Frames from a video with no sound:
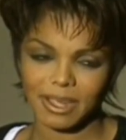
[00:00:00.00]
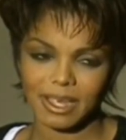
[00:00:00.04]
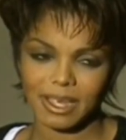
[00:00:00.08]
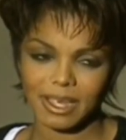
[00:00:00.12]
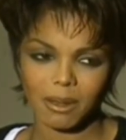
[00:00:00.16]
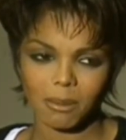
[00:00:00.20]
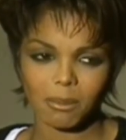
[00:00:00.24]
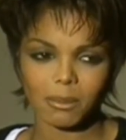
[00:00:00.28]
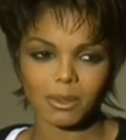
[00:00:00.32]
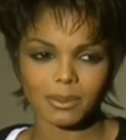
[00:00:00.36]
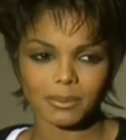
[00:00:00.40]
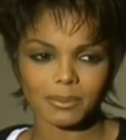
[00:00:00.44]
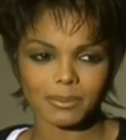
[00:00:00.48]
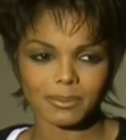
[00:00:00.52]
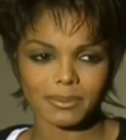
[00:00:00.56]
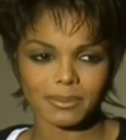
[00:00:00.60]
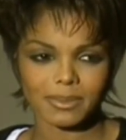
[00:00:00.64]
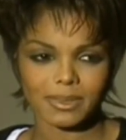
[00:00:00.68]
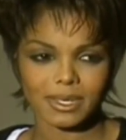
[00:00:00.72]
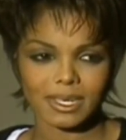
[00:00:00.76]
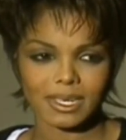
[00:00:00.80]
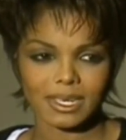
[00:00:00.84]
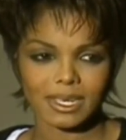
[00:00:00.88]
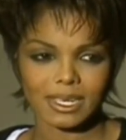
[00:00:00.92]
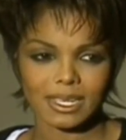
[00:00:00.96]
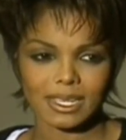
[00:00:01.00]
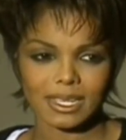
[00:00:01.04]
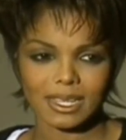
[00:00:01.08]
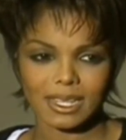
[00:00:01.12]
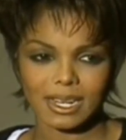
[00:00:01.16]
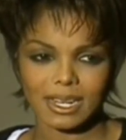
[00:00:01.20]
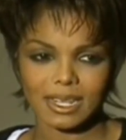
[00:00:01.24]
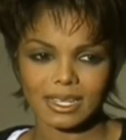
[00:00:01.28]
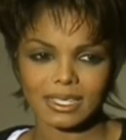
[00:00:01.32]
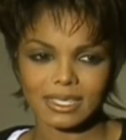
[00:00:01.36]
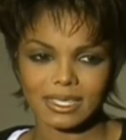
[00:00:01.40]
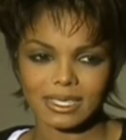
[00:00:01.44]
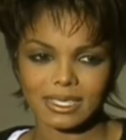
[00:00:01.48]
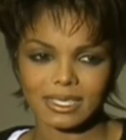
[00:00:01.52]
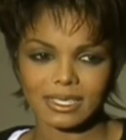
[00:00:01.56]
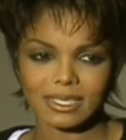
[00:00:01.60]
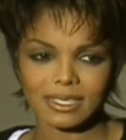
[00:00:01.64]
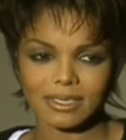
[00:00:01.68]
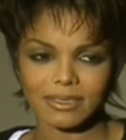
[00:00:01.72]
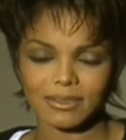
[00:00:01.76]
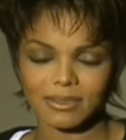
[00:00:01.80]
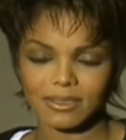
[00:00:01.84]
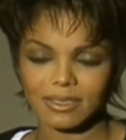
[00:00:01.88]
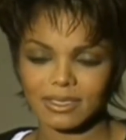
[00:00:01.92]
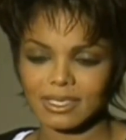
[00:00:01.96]
album that I
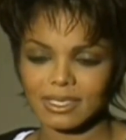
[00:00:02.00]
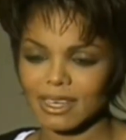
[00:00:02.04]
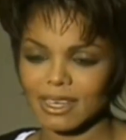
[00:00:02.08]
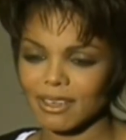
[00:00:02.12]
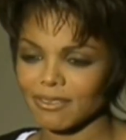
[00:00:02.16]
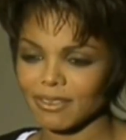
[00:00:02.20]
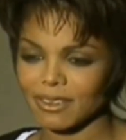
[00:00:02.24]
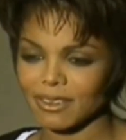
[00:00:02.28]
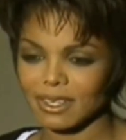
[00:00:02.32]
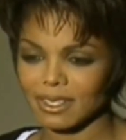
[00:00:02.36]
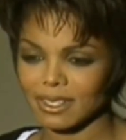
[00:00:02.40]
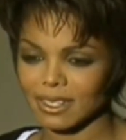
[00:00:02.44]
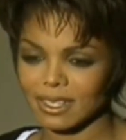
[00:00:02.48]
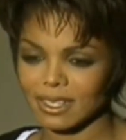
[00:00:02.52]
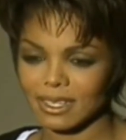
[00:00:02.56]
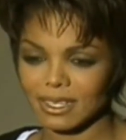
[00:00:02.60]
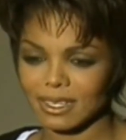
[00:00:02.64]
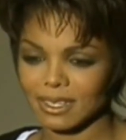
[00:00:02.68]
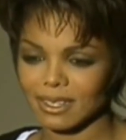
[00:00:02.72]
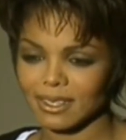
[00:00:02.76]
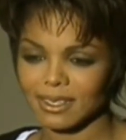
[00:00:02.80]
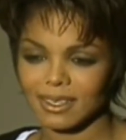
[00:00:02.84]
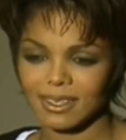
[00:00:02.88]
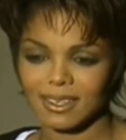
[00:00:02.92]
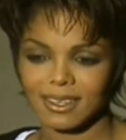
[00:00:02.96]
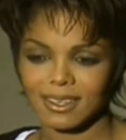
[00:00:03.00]
did, definitely.